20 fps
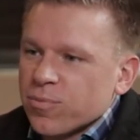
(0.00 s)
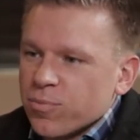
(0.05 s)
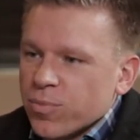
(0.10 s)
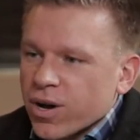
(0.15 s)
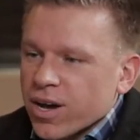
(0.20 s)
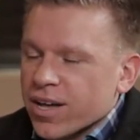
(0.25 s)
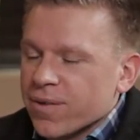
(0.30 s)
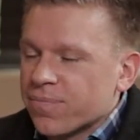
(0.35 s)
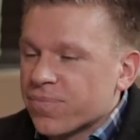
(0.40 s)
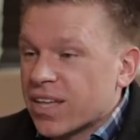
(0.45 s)

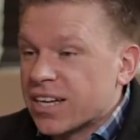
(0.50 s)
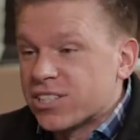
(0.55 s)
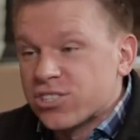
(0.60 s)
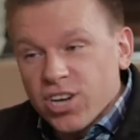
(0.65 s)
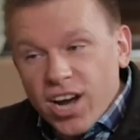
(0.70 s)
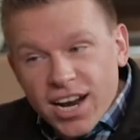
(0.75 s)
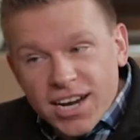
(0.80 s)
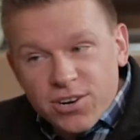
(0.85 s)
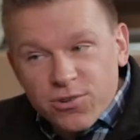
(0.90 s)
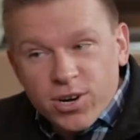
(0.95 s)
But they
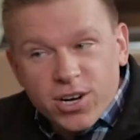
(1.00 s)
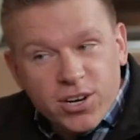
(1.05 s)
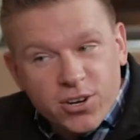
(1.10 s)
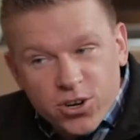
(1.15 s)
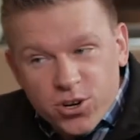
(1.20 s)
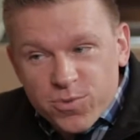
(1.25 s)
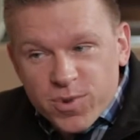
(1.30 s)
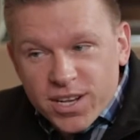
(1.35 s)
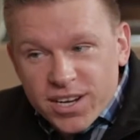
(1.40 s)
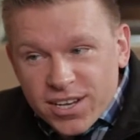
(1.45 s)
tried to
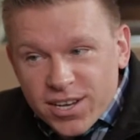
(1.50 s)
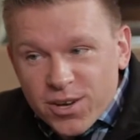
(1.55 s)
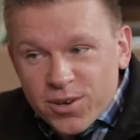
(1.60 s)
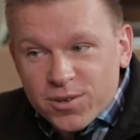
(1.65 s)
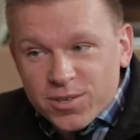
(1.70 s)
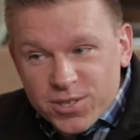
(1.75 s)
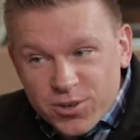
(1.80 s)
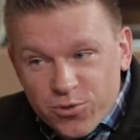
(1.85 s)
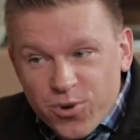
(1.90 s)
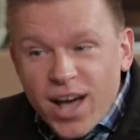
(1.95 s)
recruit me to
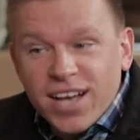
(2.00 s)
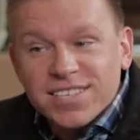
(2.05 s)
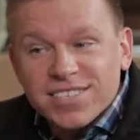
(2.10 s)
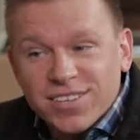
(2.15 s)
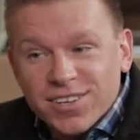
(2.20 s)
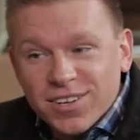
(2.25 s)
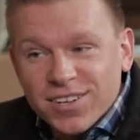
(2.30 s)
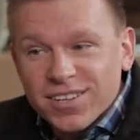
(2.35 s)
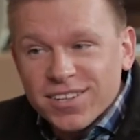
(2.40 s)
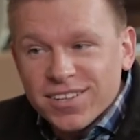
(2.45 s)
go to
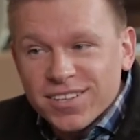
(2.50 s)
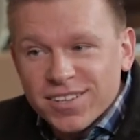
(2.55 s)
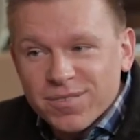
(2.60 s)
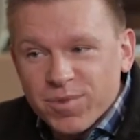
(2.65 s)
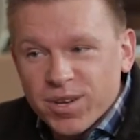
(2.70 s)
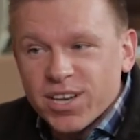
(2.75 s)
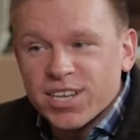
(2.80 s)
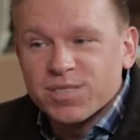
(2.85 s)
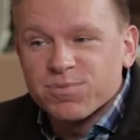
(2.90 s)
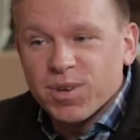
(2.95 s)
wrestle
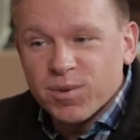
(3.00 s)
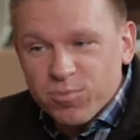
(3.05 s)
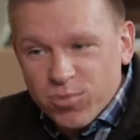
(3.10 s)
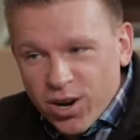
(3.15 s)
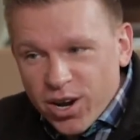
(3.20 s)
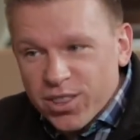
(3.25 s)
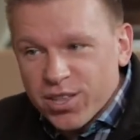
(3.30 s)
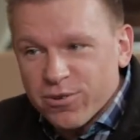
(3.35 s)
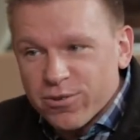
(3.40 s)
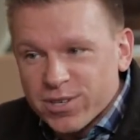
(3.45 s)
because my
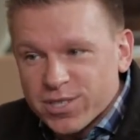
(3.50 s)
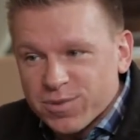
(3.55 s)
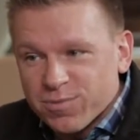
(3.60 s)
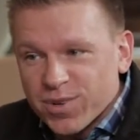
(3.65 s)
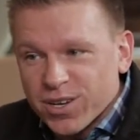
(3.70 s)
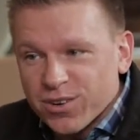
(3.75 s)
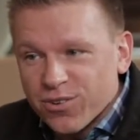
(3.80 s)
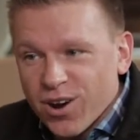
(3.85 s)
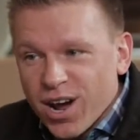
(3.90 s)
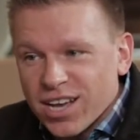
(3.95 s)
brother was a
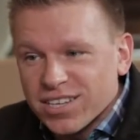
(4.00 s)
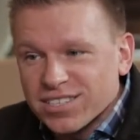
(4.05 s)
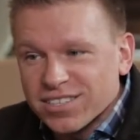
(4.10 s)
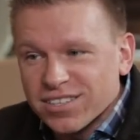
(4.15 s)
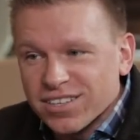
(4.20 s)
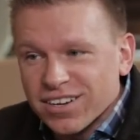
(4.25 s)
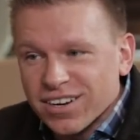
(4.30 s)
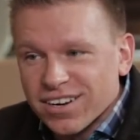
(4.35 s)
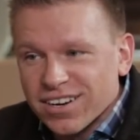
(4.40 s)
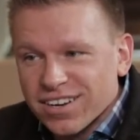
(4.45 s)
big
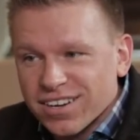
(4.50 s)
wrestler.